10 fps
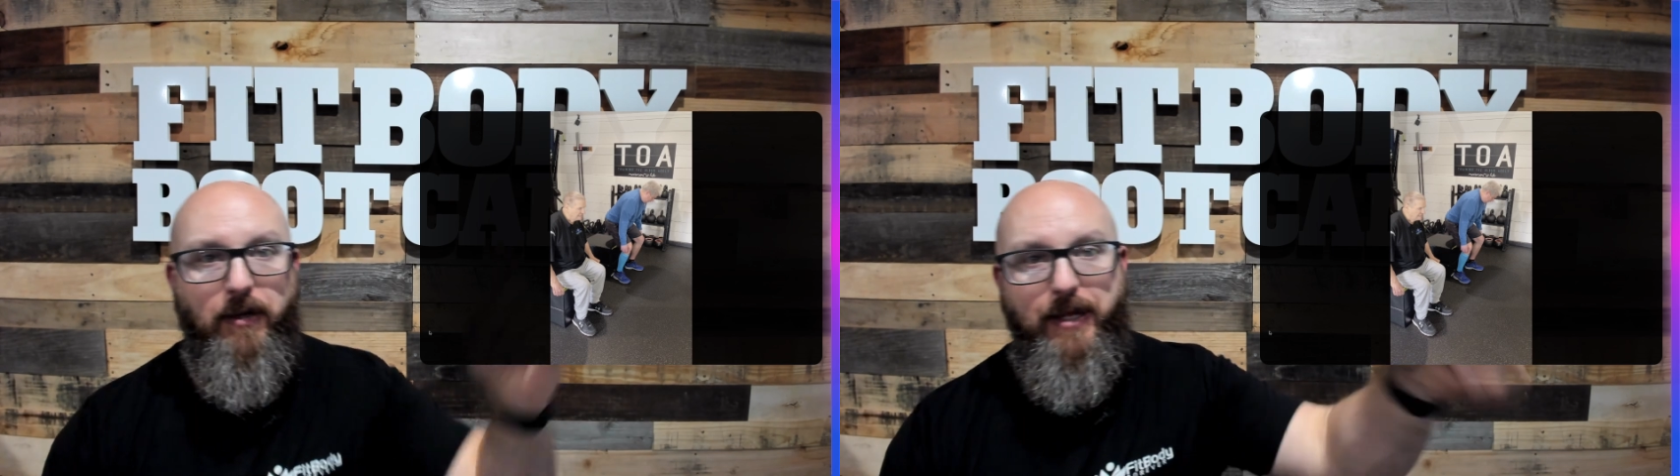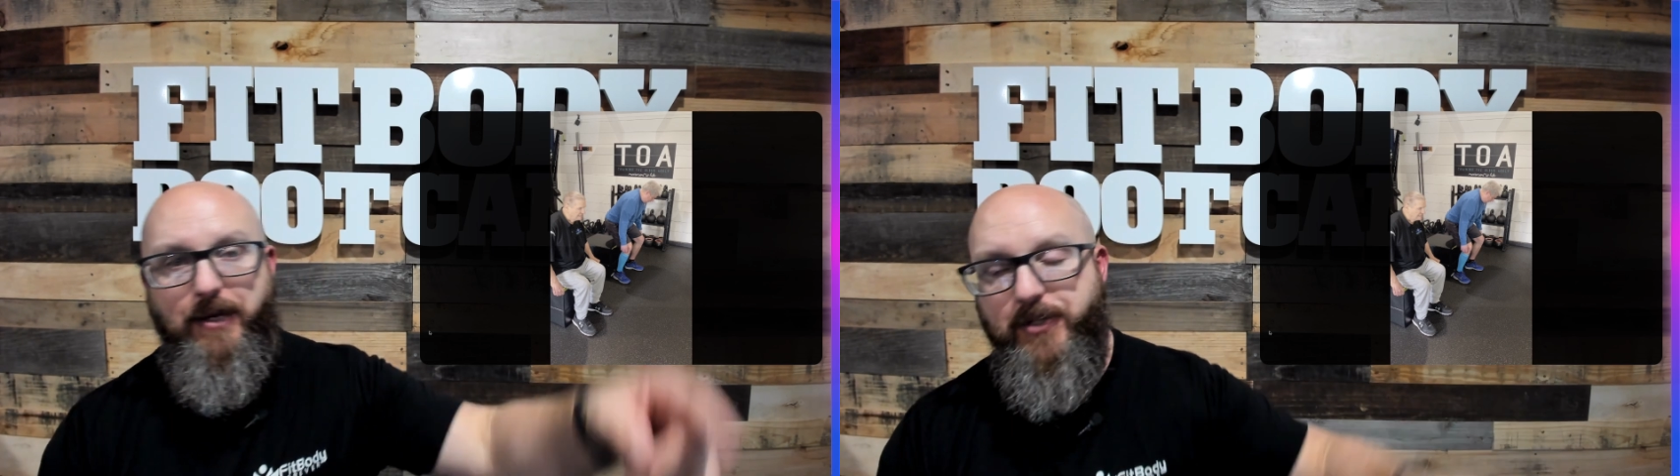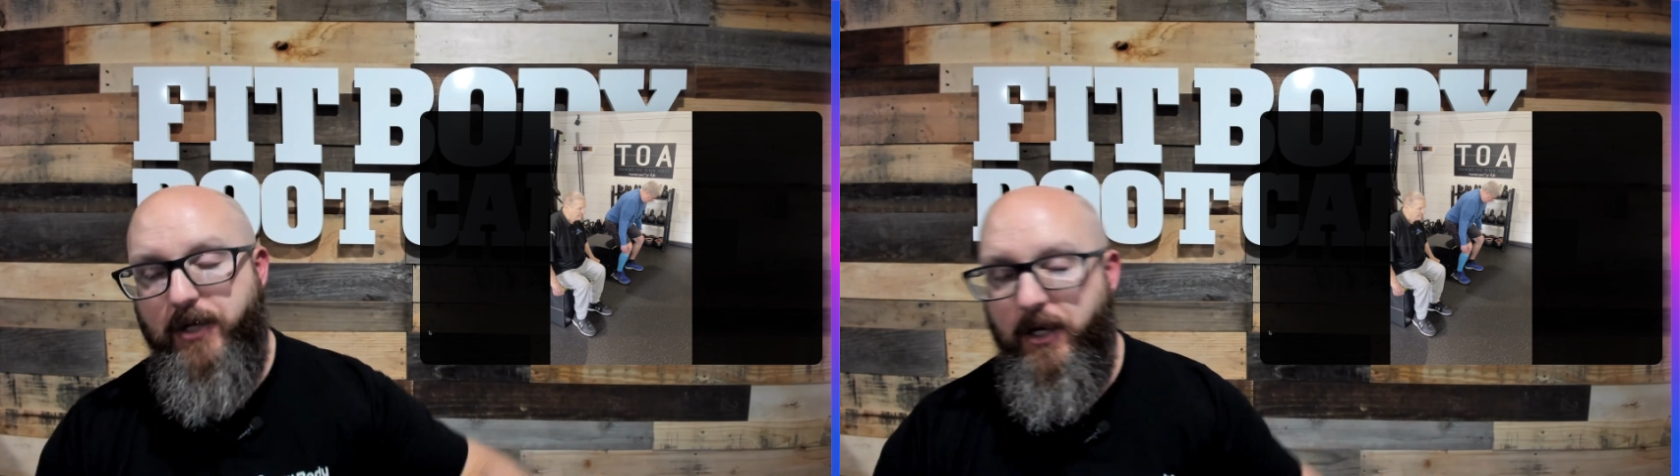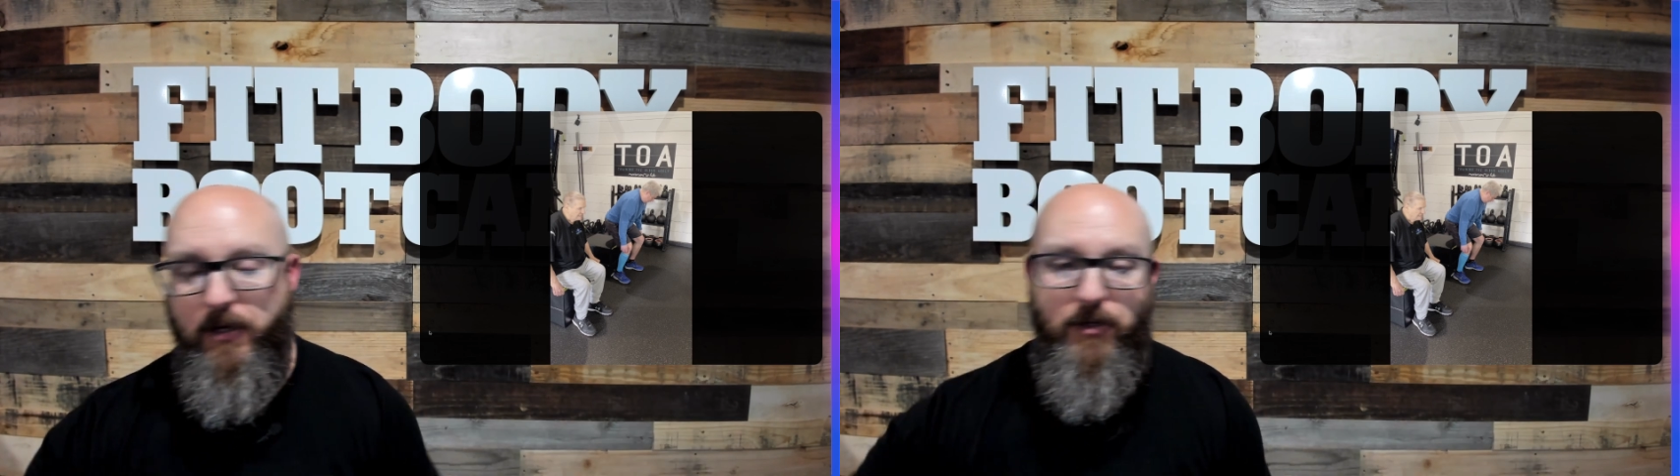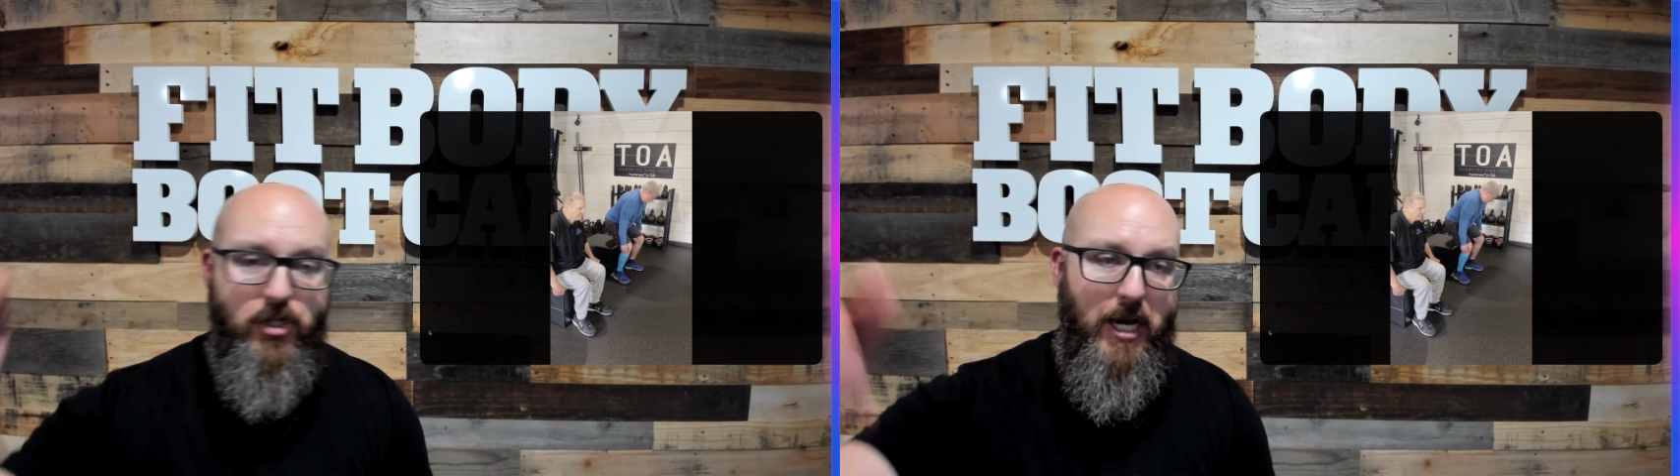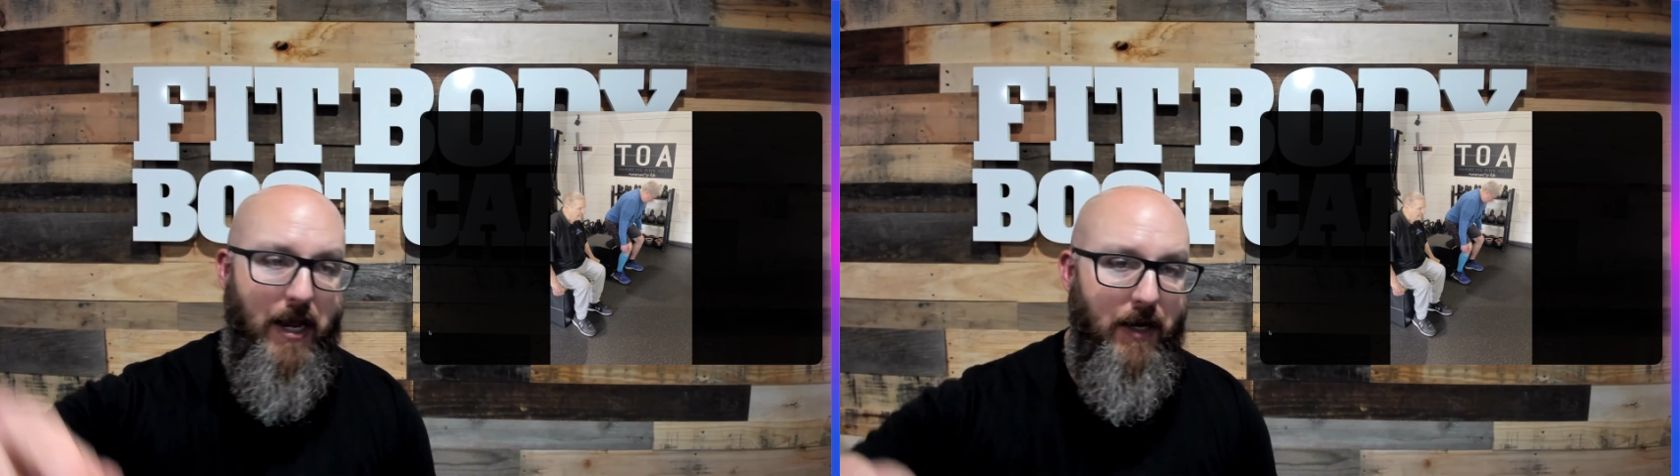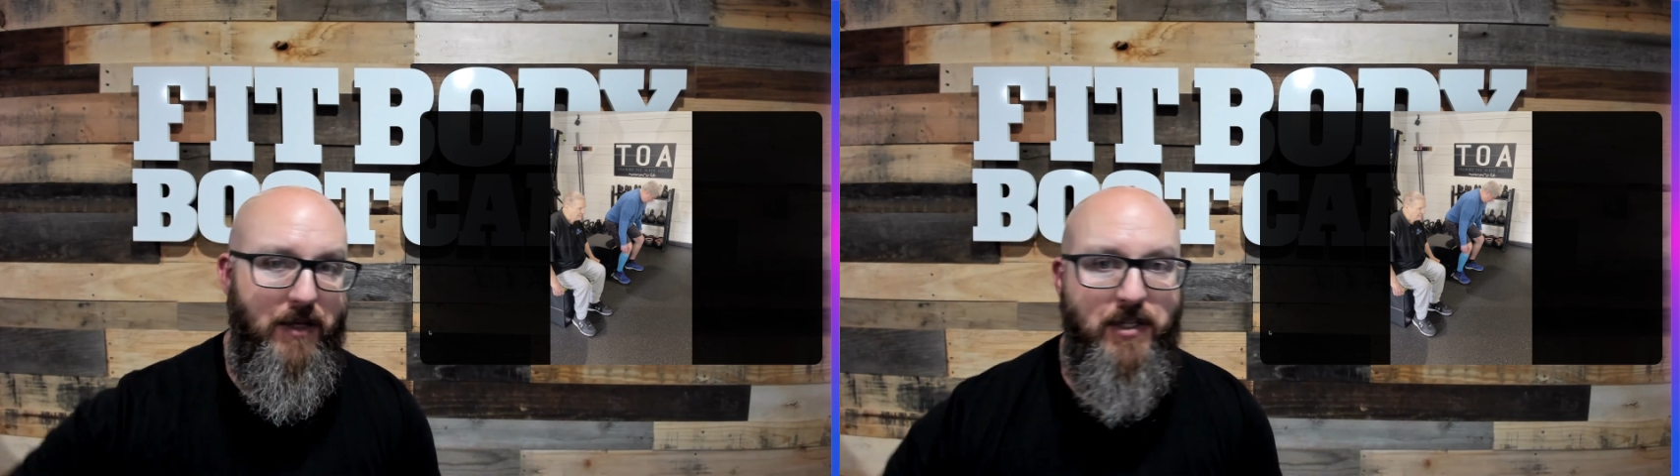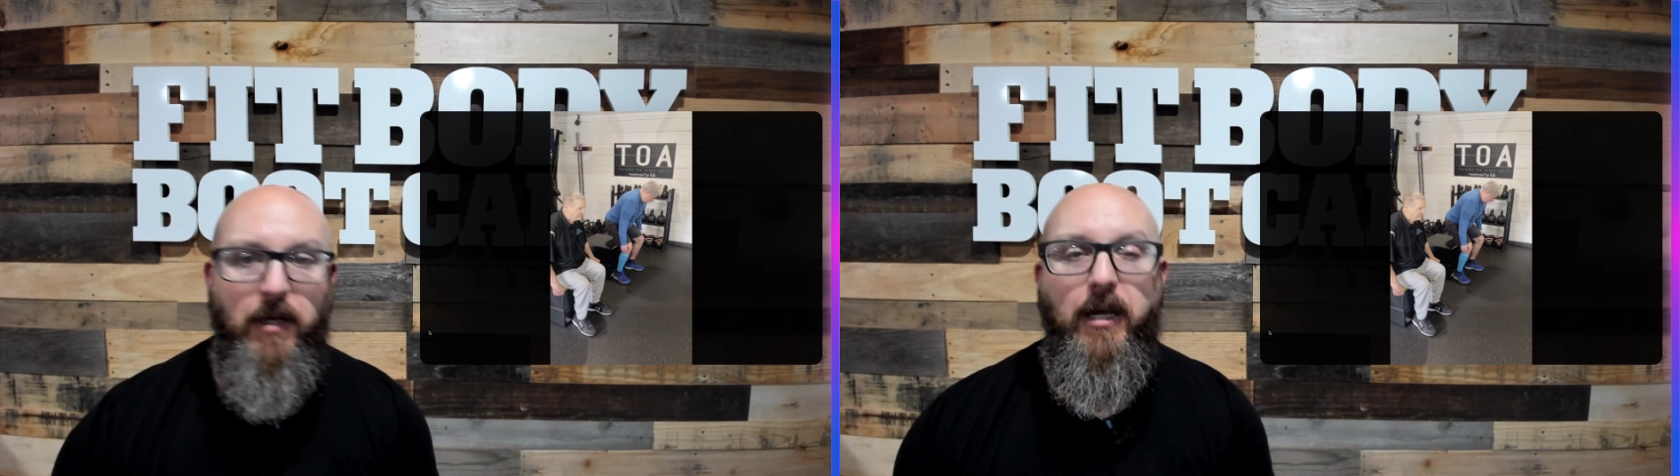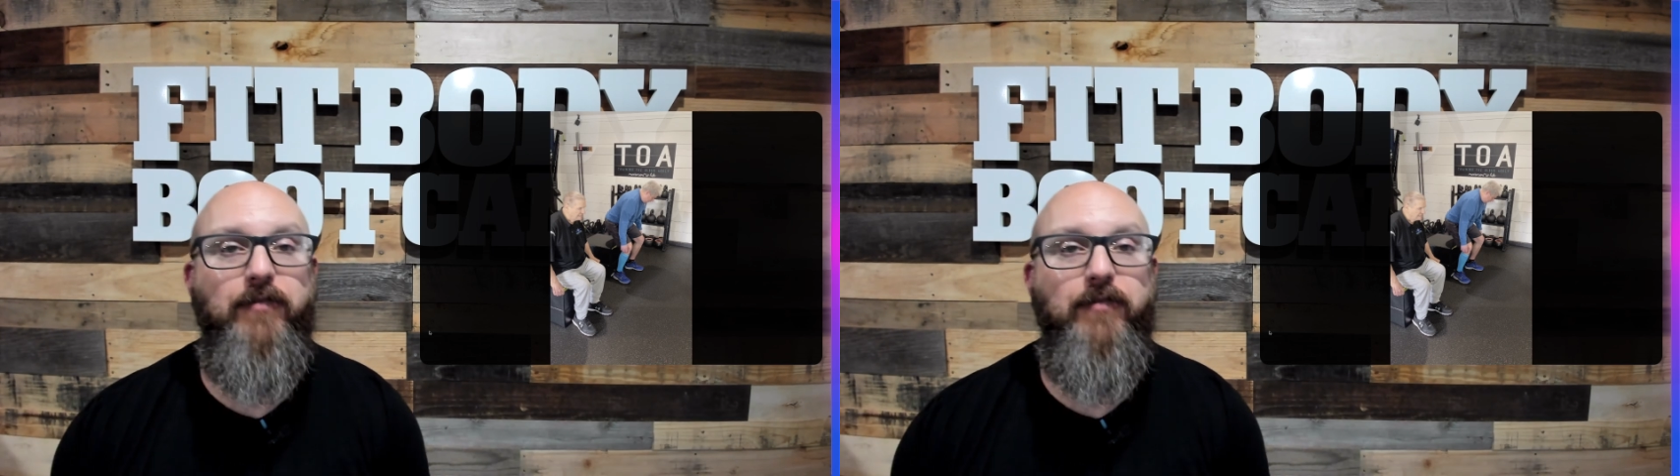Alexa, Janice,